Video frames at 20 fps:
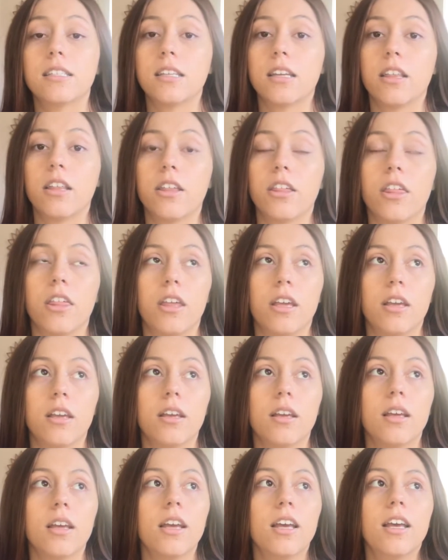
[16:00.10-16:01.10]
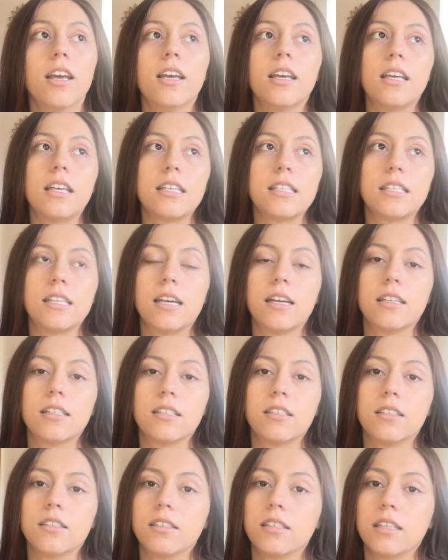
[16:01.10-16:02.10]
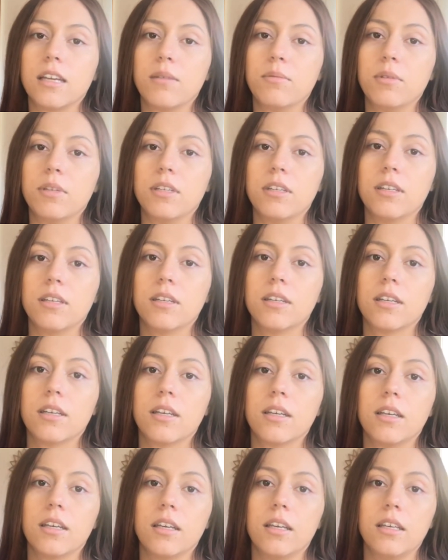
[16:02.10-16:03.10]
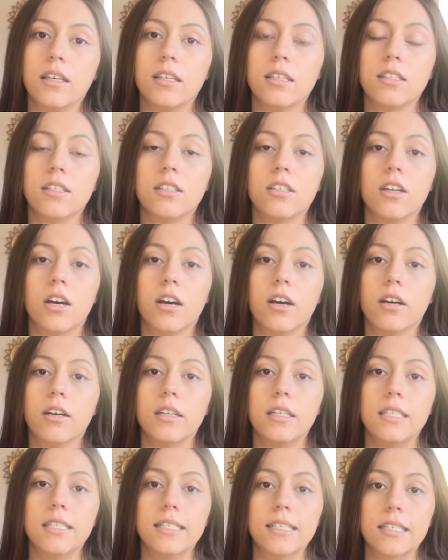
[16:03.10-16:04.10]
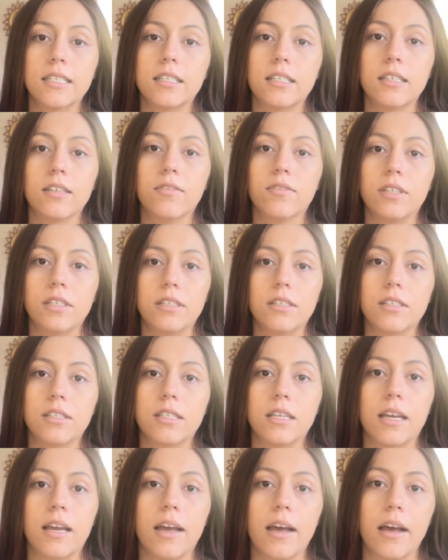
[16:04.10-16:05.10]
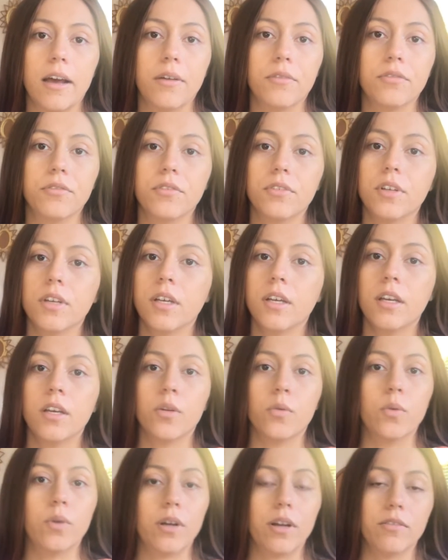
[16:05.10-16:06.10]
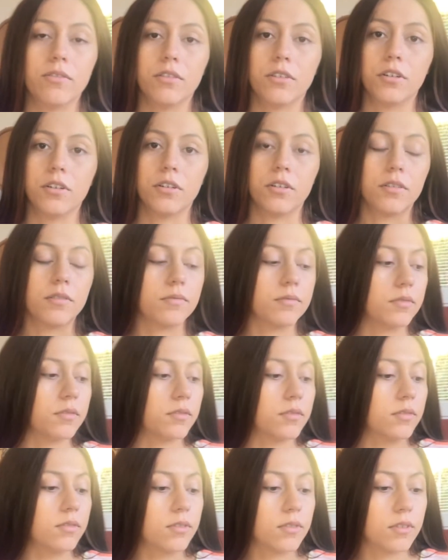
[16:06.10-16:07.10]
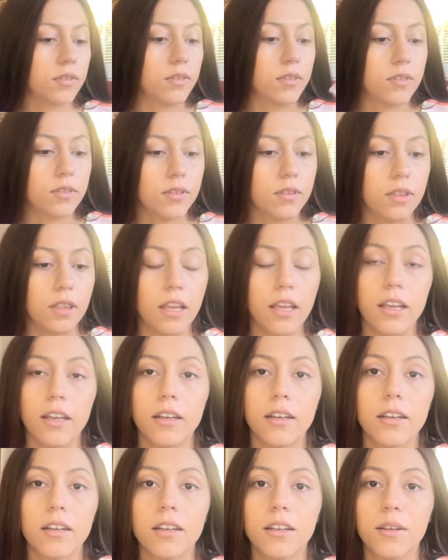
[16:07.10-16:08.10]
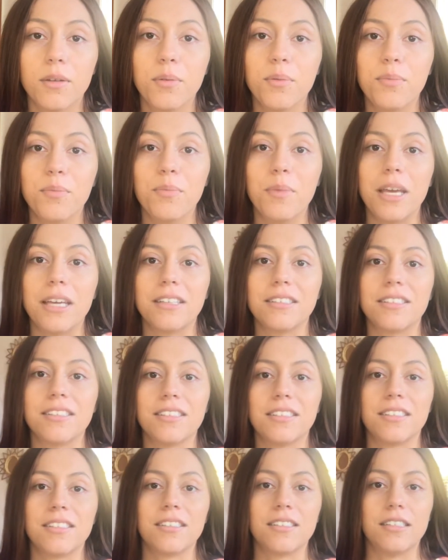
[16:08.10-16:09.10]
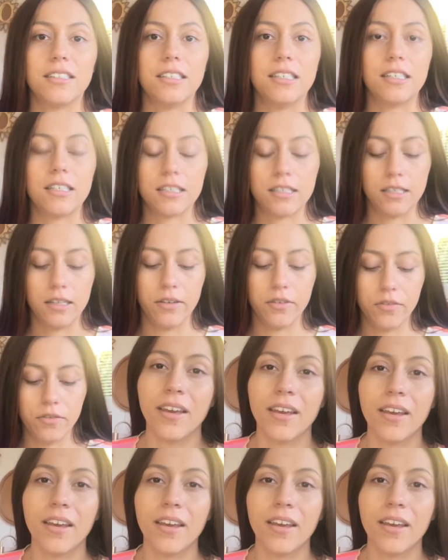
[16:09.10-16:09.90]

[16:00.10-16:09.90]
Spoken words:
the other thing, is that psilocybin is not addictive. It doesn't have whatever thing makes us addictive.